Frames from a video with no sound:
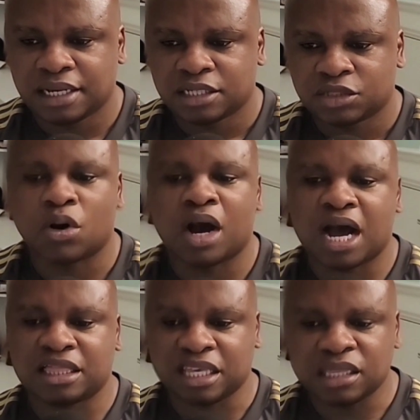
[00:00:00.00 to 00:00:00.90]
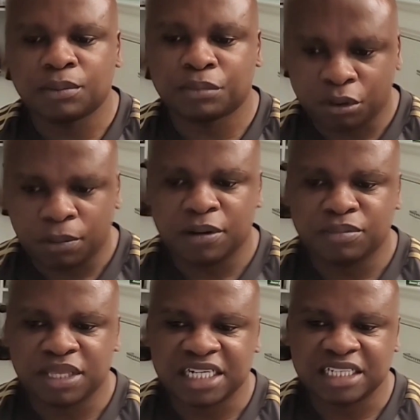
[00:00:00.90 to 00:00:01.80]
So I think the
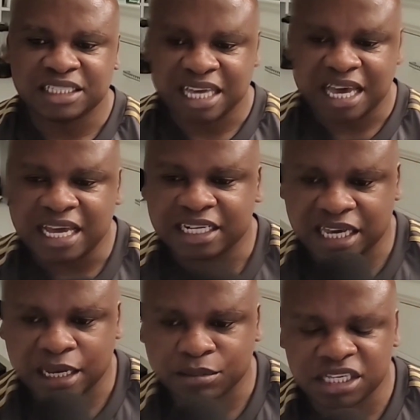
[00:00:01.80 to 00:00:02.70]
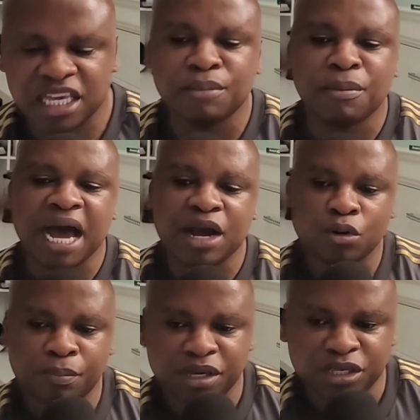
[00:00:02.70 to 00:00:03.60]
problem that is there at Caps, in my
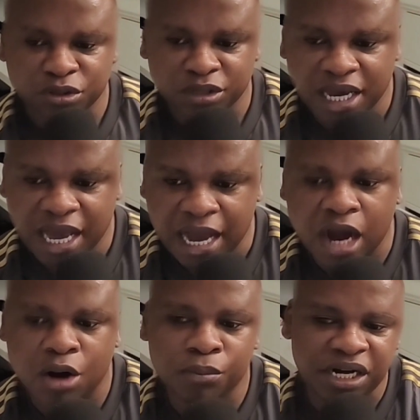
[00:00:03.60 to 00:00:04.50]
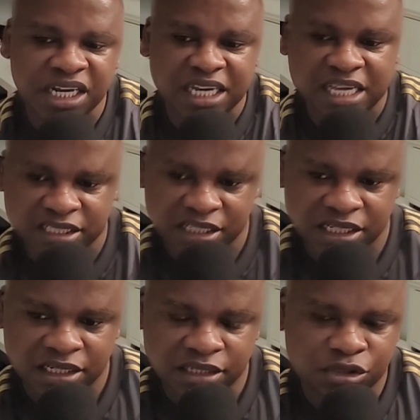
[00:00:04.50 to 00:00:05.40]
opinion, I'll bring guests
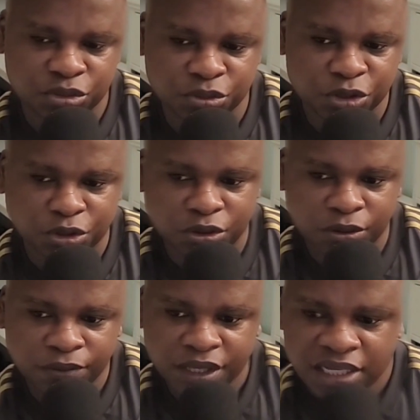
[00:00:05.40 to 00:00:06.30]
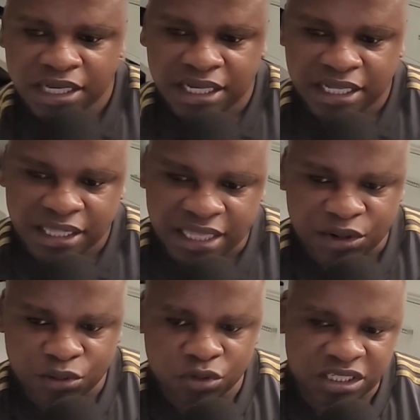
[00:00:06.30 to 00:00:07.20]
tomorrow,
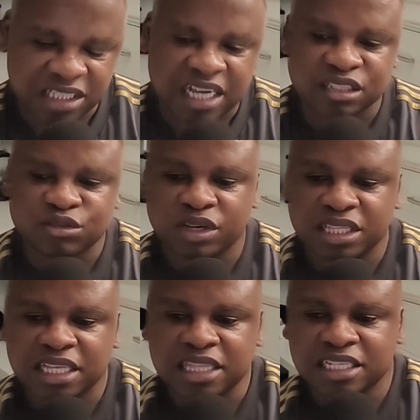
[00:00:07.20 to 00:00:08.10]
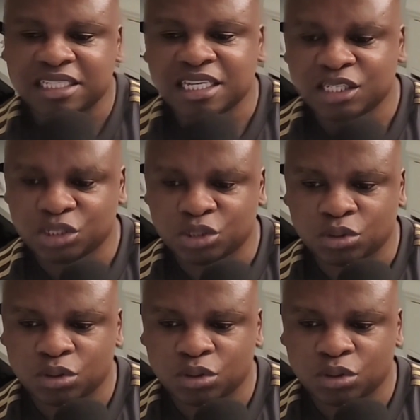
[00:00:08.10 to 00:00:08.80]
then we'll discuss further this issue.